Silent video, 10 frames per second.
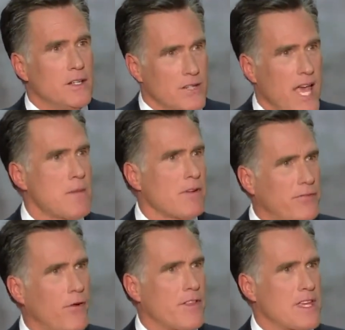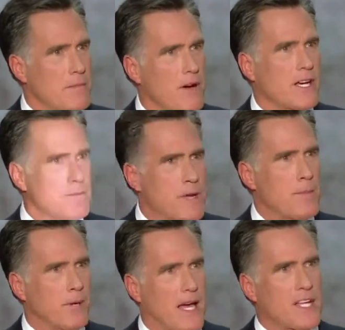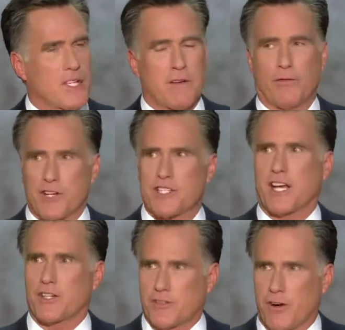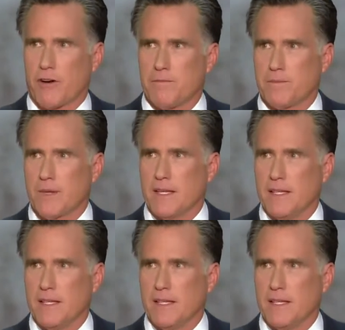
who came before the American people asking for a second term